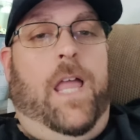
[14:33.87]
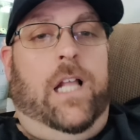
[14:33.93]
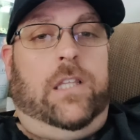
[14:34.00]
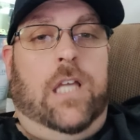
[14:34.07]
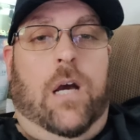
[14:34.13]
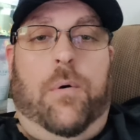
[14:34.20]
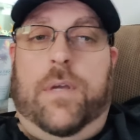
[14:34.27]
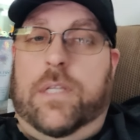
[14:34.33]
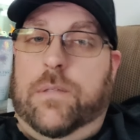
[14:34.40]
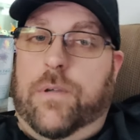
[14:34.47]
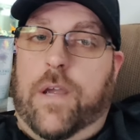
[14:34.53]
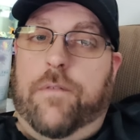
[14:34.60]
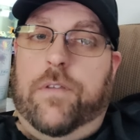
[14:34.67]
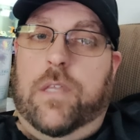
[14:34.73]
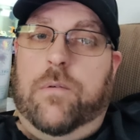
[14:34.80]
I thought
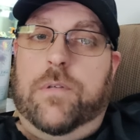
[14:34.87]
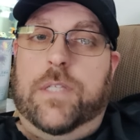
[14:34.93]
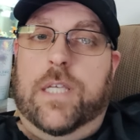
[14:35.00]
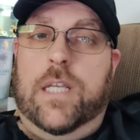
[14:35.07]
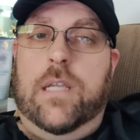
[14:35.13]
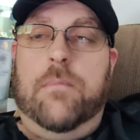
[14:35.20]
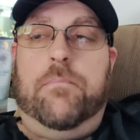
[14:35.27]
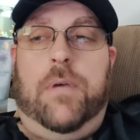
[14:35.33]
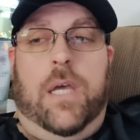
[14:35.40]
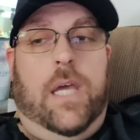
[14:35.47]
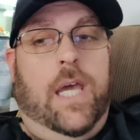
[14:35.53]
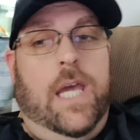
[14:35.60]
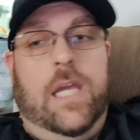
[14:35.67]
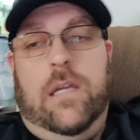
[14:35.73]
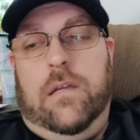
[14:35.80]
everything was in it,
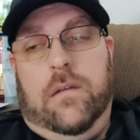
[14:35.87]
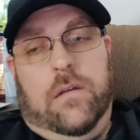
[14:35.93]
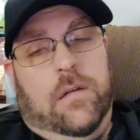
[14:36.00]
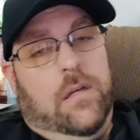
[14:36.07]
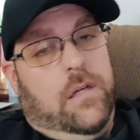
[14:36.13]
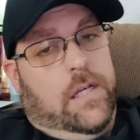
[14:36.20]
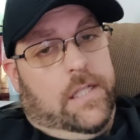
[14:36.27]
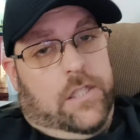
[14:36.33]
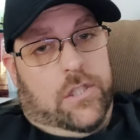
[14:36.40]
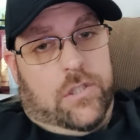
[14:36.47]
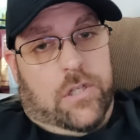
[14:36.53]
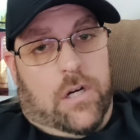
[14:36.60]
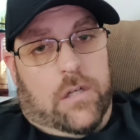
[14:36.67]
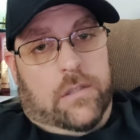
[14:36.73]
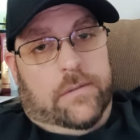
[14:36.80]
but hey, it's a
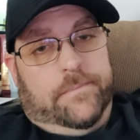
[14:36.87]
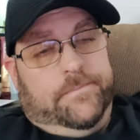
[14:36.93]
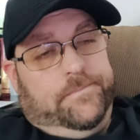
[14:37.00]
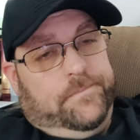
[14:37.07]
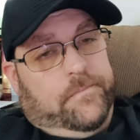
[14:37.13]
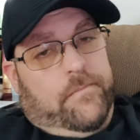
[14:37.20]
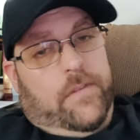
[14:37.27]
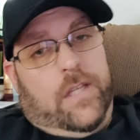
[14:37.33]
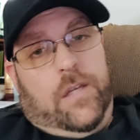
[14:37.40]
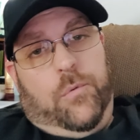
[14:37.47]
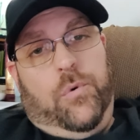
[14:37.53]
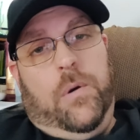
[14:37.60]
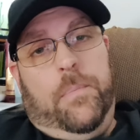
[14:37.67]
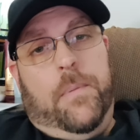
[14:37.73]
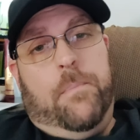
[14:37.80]
start.
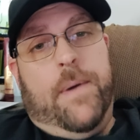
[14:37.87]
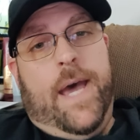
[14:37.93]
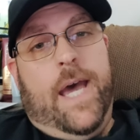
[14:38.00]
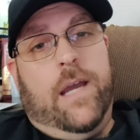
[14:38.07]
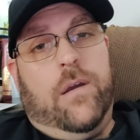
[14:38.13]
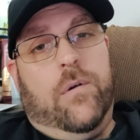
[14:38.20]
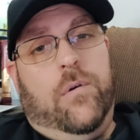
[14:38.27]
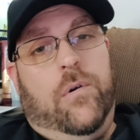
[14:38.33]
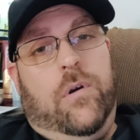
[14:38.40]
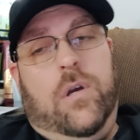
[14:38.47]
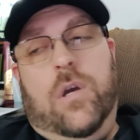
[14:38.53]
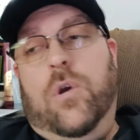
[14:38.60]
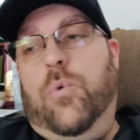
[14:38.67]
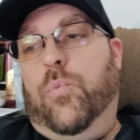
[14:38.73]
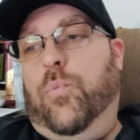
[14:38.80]
And we'll be back
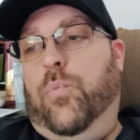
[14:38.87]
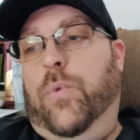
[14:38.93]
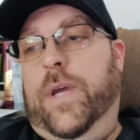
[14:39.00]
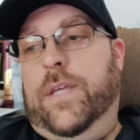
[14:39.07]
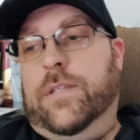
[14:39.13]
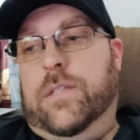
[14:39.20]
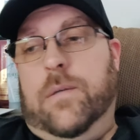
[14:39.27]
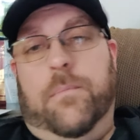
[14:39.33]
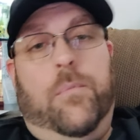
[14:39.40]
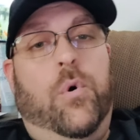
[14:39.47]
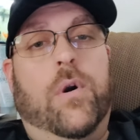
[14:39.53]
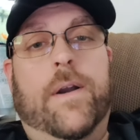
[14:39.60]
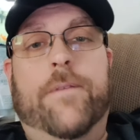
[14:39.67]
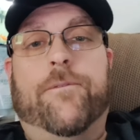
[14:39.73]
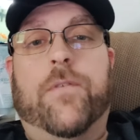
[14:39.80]
with some
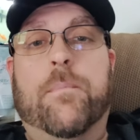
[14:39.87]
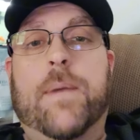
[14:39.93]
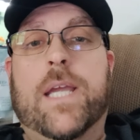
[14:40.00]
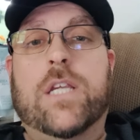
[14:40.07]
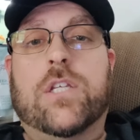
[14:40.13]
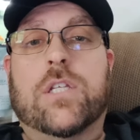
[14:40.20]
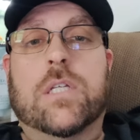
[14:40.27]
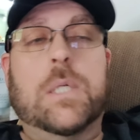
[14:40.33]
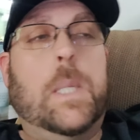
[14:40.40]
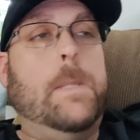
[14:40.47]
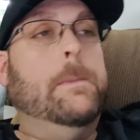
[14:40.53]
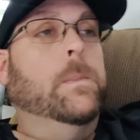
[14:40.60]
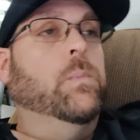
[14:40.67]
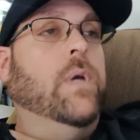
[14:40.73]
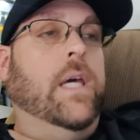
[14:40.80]
more information
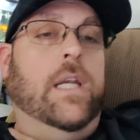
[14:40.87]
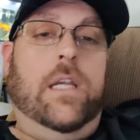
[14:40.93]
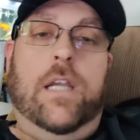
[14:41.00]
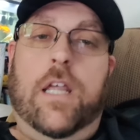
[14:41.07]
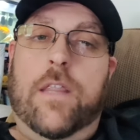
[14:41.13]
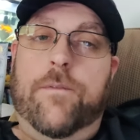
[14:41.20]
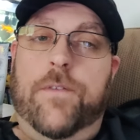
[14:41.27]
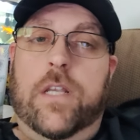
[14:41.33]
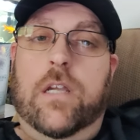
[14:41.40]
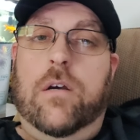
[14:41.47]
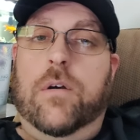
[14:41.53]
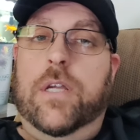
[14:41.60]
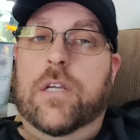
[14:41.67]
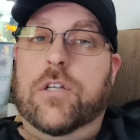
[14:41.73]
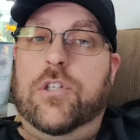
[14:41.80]
and another
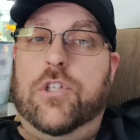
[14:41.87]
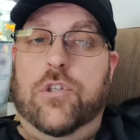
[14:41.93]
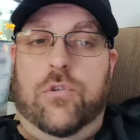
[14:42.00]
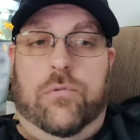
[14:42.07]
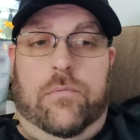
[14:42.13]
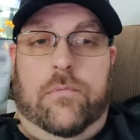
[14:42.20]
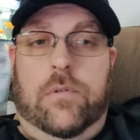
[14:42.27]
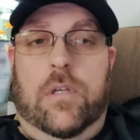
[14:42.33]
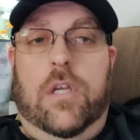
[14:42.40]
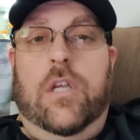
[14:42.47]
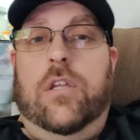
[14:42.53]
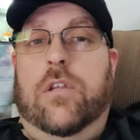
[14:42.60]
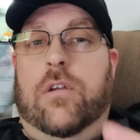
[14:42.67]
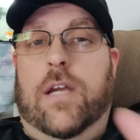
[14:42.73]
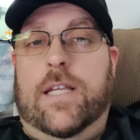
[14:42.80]
video here soon.
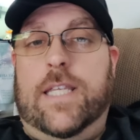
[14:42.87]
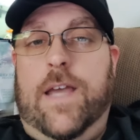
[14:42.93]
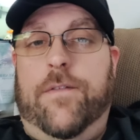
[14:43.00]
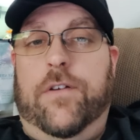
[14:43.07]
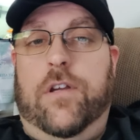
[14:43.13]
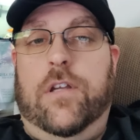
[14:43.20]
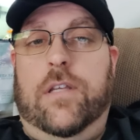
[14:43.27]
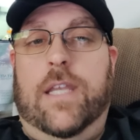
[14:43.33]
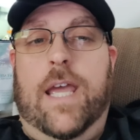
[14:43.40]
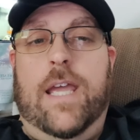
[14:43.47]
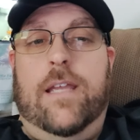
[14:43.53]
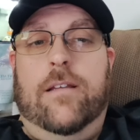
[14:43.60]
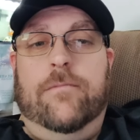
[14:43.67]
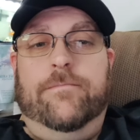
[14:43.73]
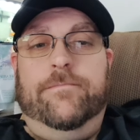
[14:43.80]
You guys have a good
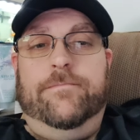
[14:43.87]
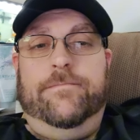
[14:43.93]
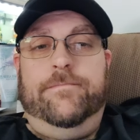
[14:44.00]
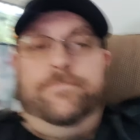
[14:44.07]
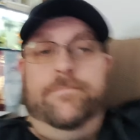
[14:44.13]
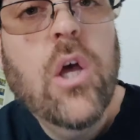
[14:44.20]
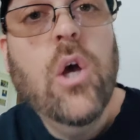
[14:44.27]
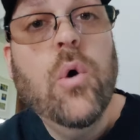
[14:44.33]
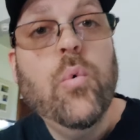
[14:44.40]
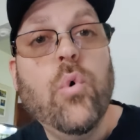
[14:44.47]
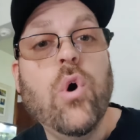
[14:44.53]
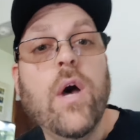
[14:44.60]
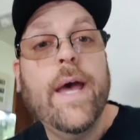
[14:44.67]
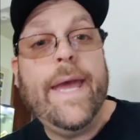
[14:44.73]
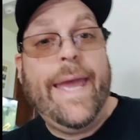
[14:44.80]
day.
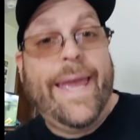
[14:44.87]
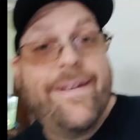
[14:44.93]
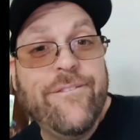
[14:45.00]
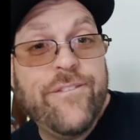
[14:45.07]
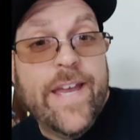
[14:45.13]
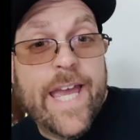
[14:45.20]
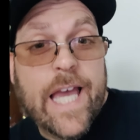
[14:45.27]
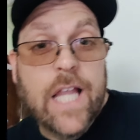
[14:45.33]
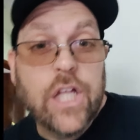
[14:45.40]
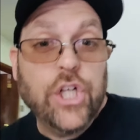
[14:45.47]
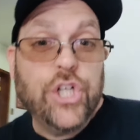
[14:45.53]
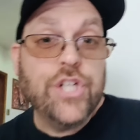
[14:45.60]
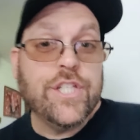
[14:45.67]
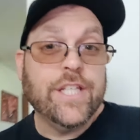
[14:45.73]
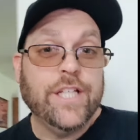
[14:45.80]
Well, hey,
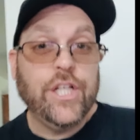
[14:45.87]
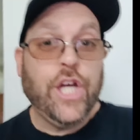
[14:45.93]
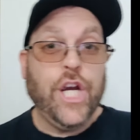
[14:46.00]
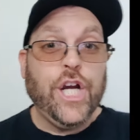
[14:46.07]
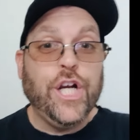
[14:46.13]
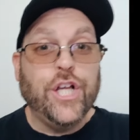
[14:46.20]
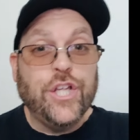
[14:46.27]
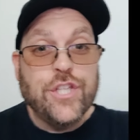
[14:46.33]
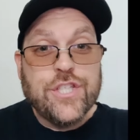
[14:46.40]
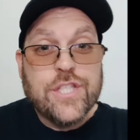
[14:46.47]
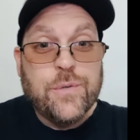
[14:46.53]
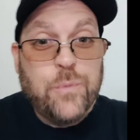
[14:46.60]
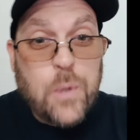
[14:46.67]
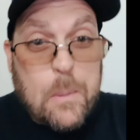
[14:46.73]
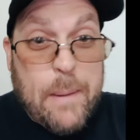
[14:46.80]
fellers and
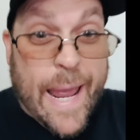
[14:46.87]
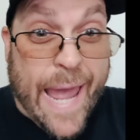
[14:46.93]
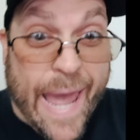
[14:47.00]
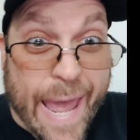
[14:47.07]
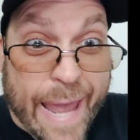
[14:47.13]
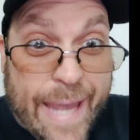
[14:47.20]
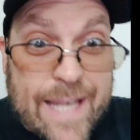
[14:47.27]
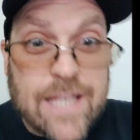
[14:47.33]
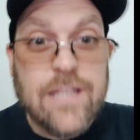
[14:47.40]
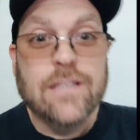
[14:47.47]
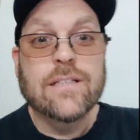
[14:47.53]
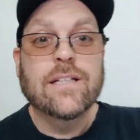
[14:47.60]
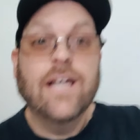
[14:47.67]
girls, we're back.